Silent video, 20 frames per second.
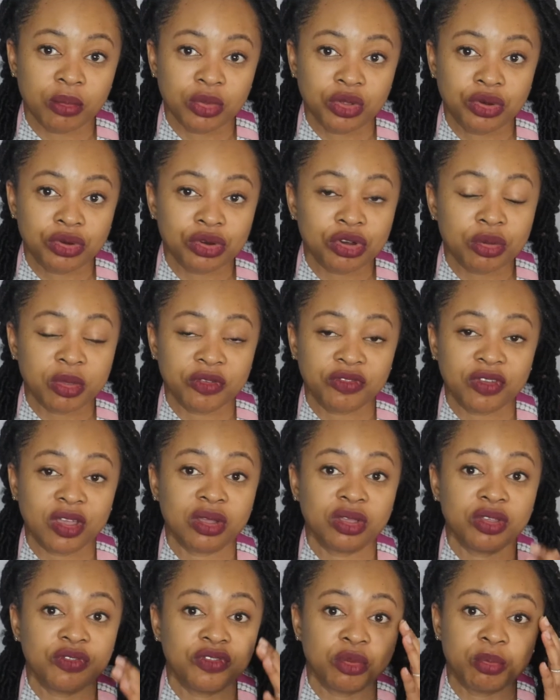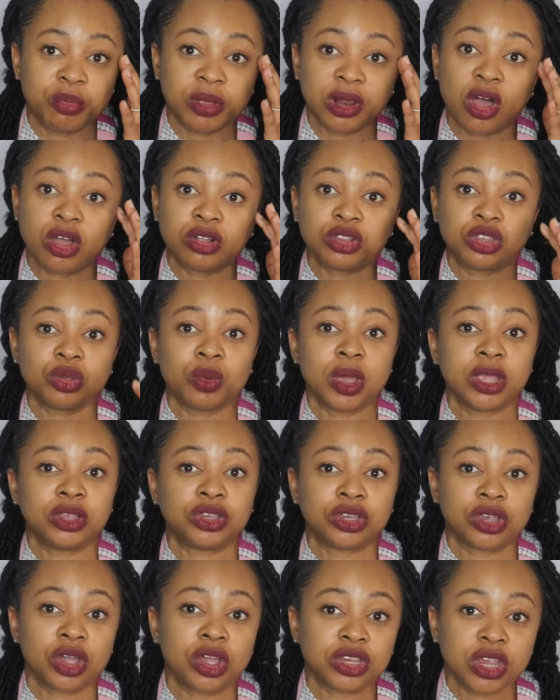group, if you belong to a
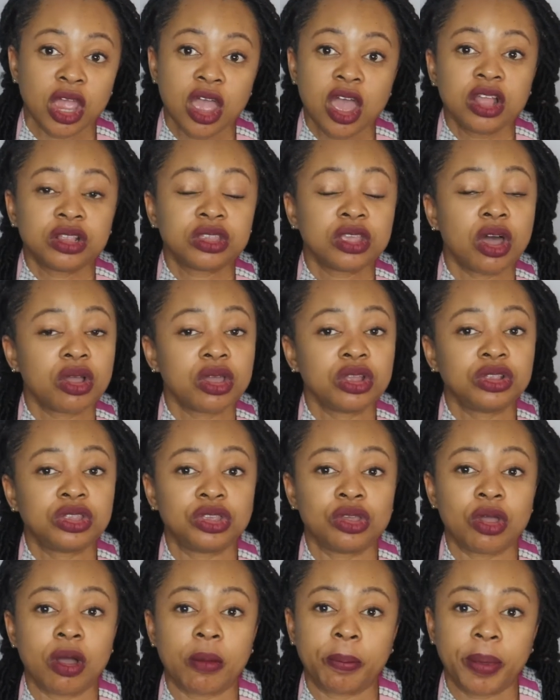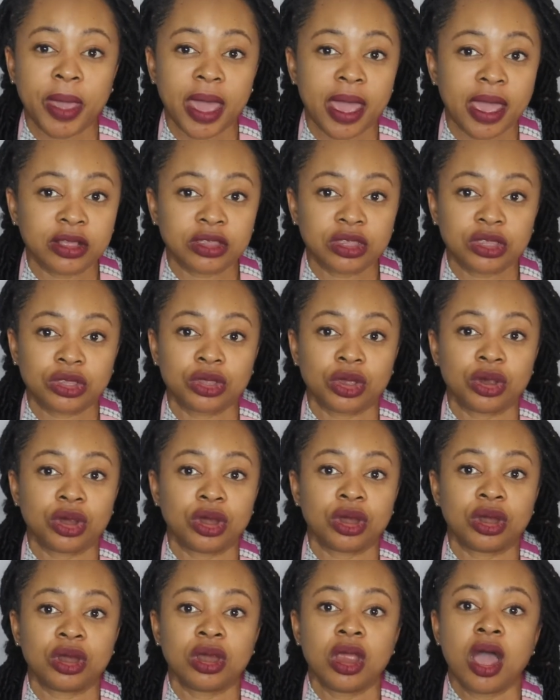church, talking to your
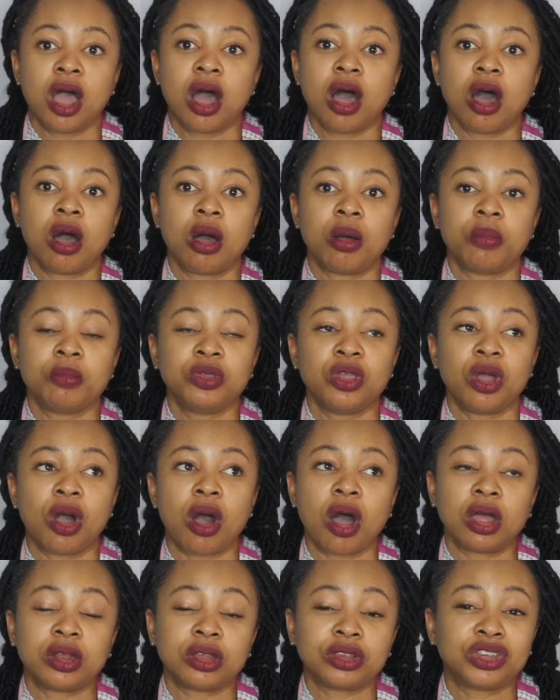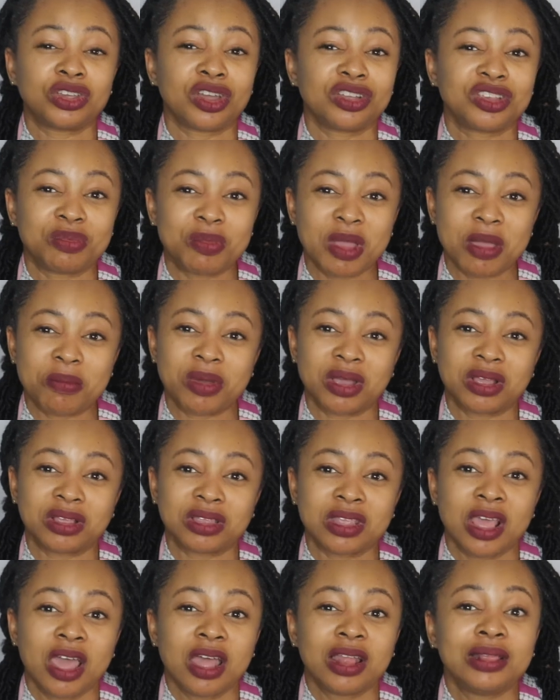pastor, your other church
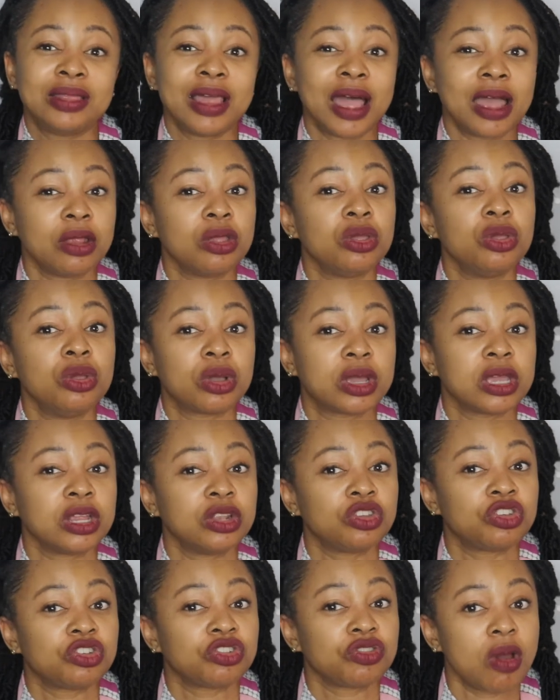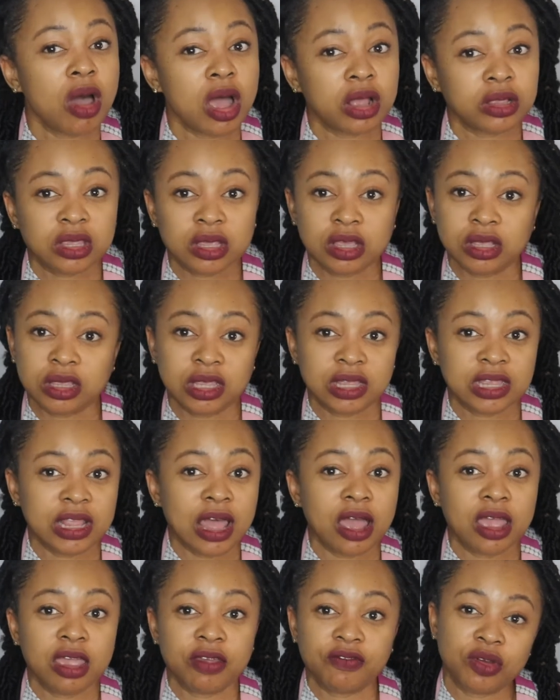members that you can trust, because it's
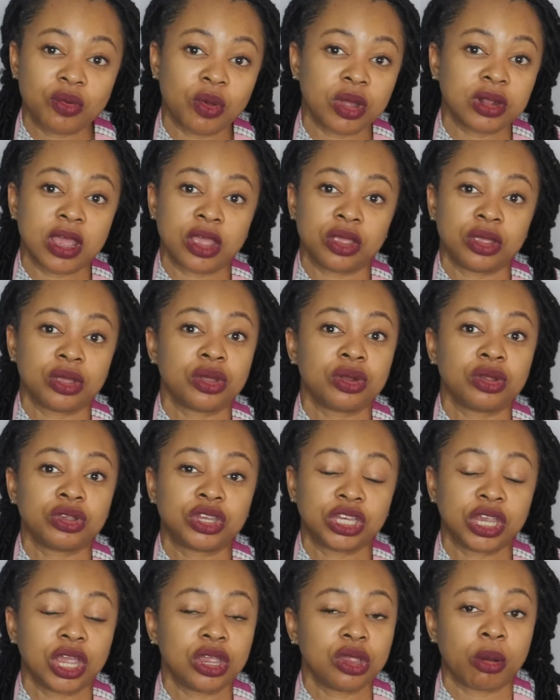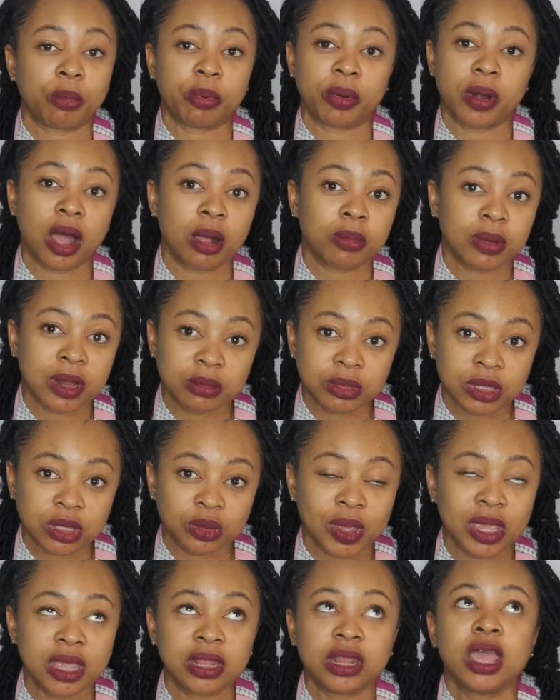not everyone that you're going to share your problems
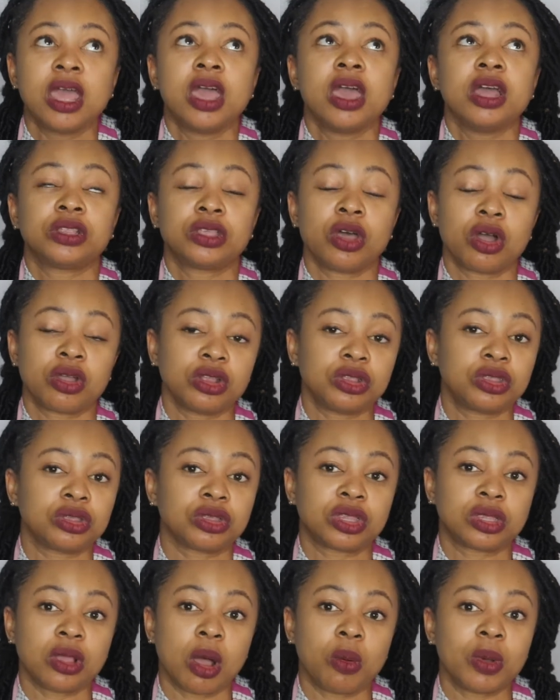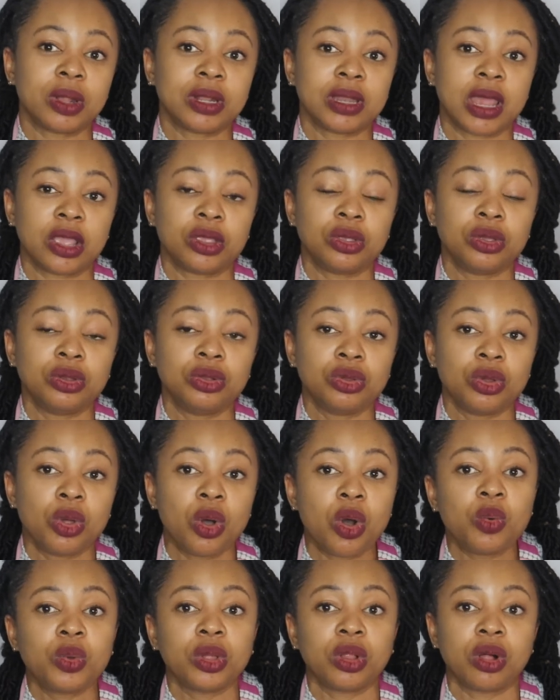with. Talking to someone that you
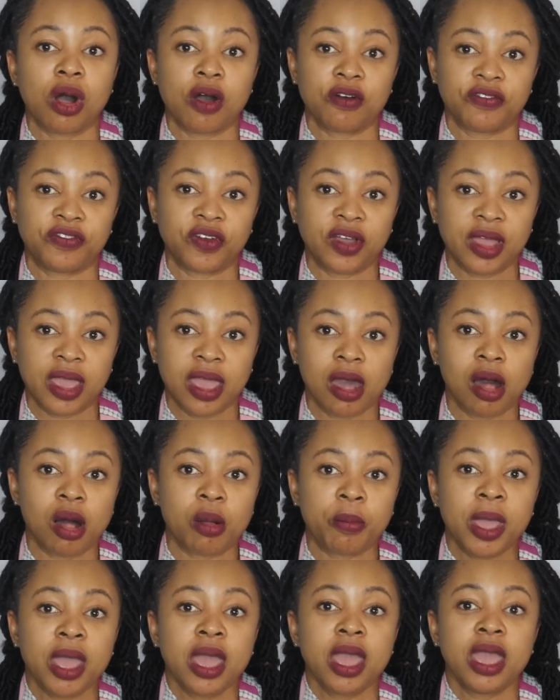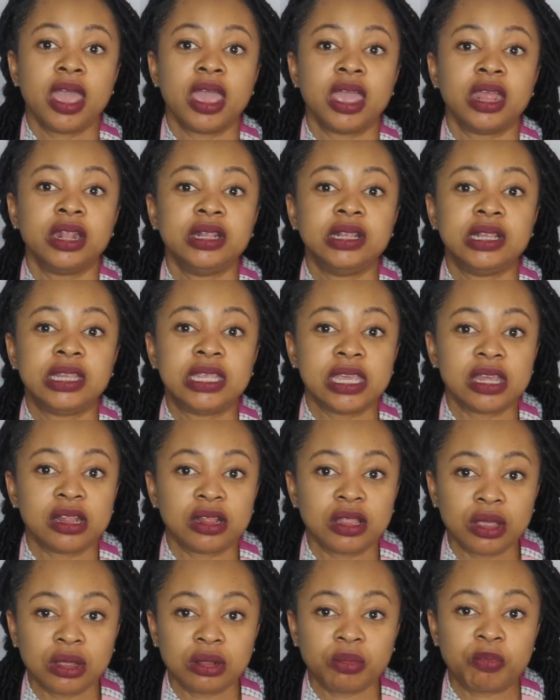know will offer help in
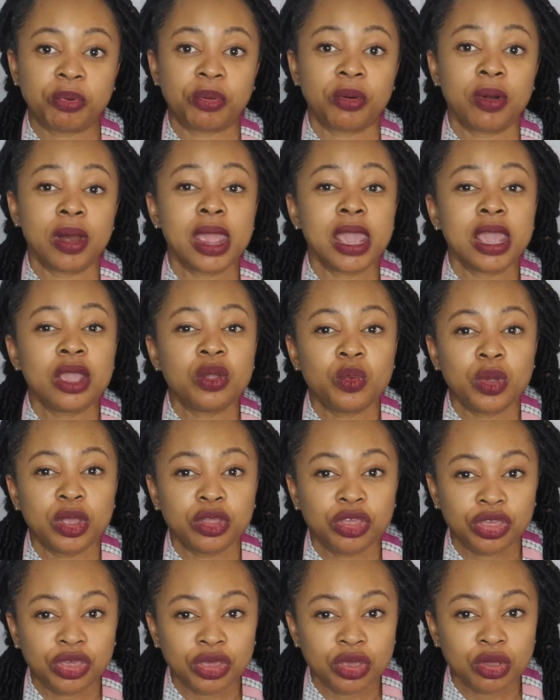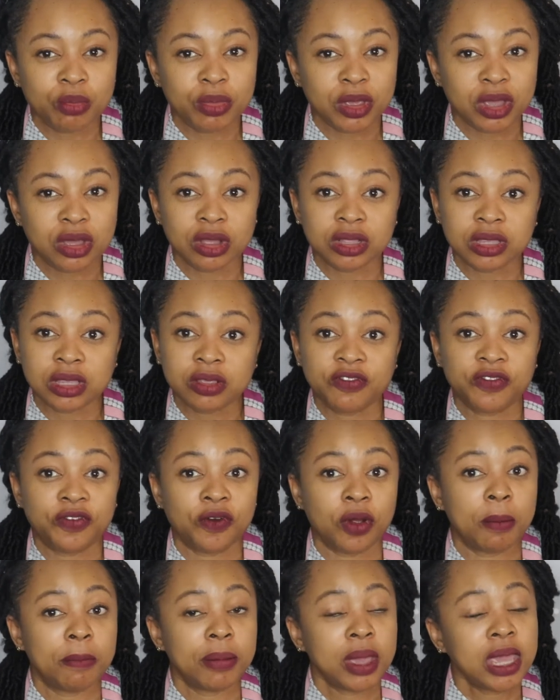praying with you, because
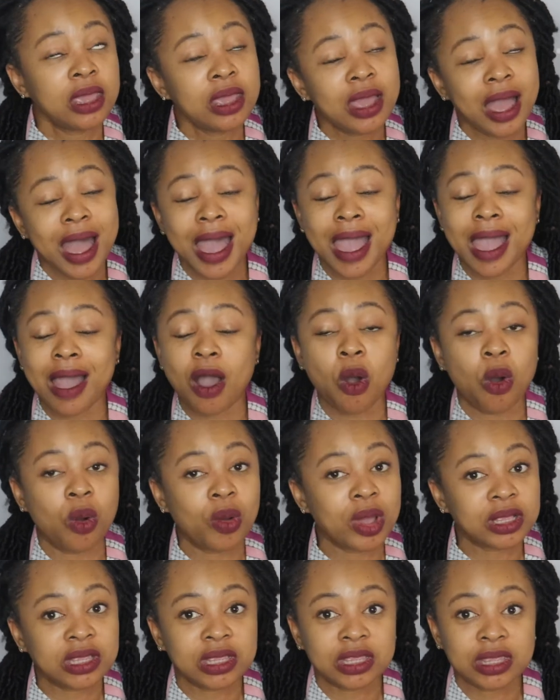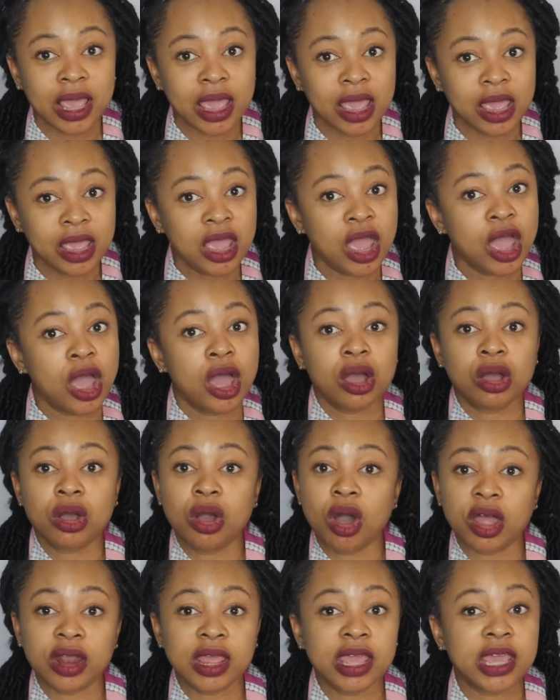for me, I always say,
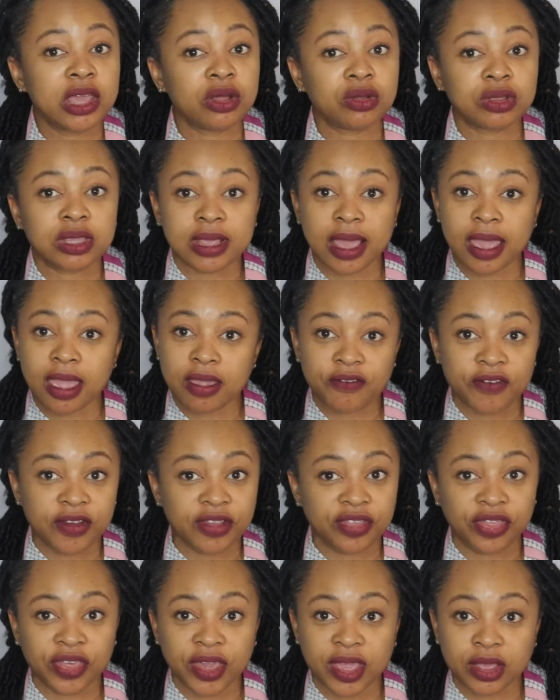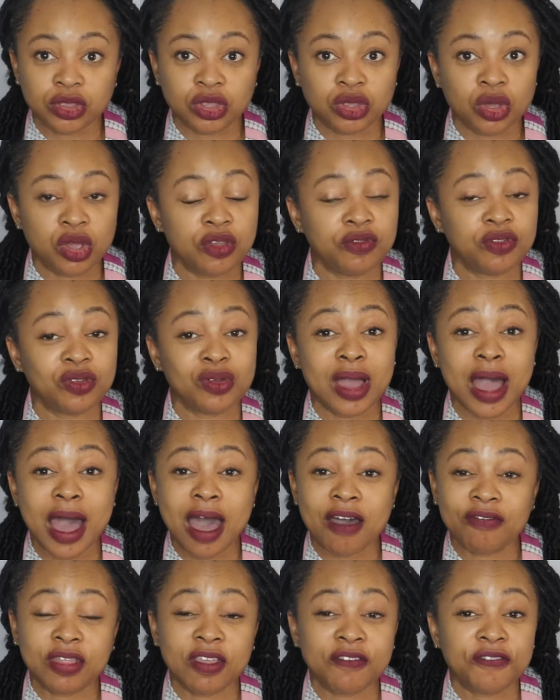God heals everything. So if you
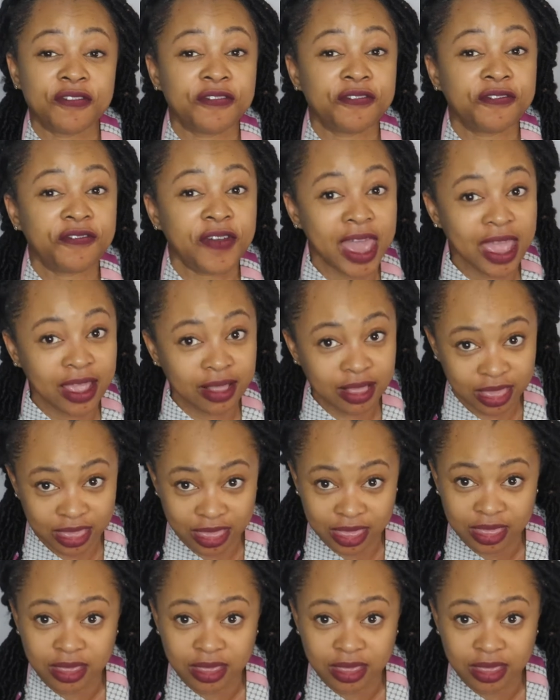have the faith,